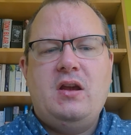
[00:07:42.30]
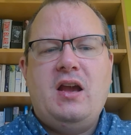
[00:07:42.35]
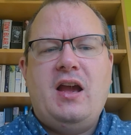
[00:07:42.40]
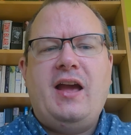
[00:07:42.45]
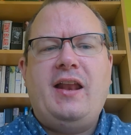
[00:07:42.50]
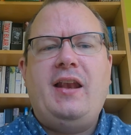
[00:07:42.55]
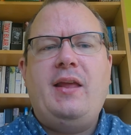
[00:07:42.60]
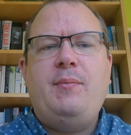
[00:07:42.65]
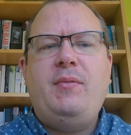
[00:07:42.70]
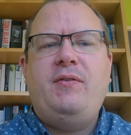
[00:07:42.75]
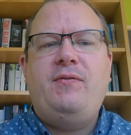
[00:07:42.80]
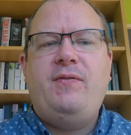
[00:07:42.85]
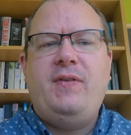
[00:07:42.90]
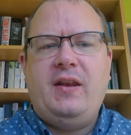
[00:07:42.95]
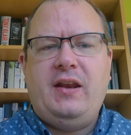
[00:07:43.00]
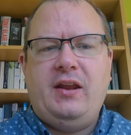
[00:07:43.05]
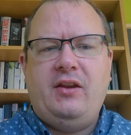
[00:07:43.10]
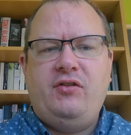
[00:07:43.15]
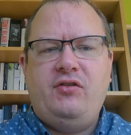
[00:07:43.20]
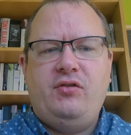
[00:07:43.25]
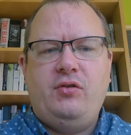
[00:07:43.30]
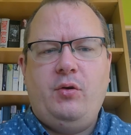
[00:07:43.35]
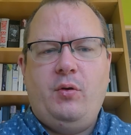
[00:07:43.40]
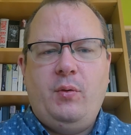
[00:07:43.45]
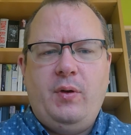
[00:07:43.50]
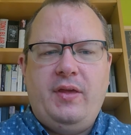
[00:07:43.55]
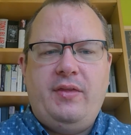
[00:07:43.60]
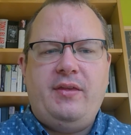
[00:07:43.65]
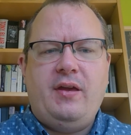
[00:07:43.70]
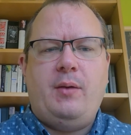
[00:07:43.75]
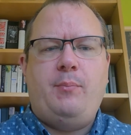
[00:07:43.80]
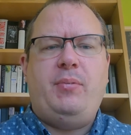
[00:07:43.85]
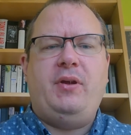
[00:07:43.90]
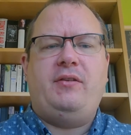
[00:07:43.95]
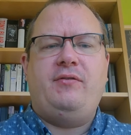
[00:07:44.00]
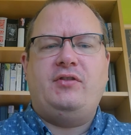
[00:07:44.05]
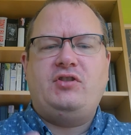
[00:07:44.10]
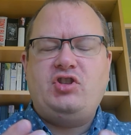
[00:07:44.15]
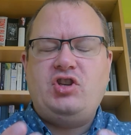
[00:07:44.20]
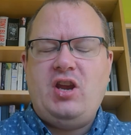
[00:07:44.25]
And let me finish with a bit
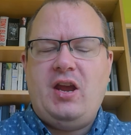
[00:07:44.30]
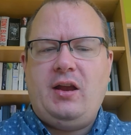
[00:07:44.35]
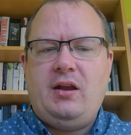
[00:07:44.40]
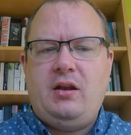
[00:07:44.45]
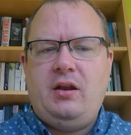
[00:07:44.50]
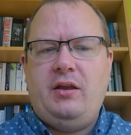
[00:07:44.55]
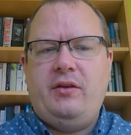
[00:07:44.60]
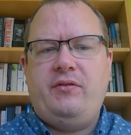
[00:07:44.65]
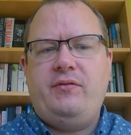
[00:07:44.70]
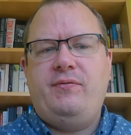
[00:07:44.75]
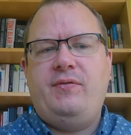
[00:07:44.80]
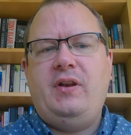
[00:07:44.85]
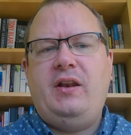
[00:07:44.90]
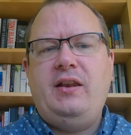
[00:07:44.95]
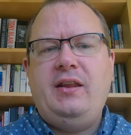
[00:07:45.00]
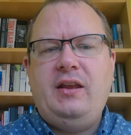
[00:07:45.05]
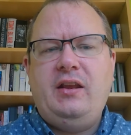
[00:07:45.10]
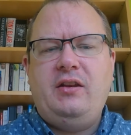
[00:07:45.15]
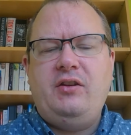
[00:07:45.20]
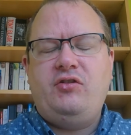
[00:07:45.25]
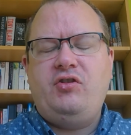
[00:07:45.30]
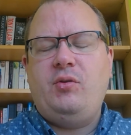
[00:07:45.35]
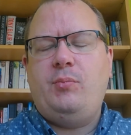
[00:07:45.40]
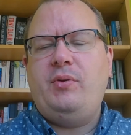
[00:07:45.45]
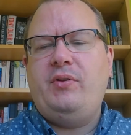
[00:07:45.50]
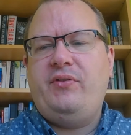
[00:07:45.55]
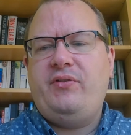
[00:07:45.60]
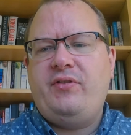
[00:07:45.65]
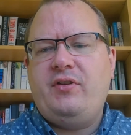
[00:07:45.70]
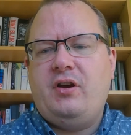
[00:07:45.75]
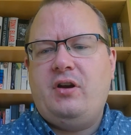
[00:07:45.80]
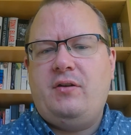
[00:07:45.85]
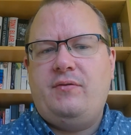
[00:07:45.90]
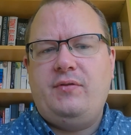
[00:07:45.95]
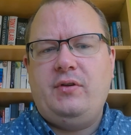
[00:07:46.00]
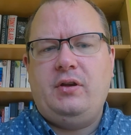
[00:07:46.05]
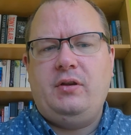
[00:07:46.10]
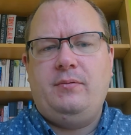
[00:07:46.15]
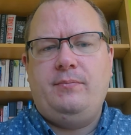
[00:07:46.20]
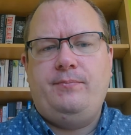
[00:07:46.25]
of a checklist for leadership and
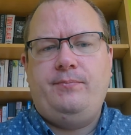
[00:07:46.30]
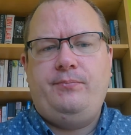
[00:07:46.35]
staffing.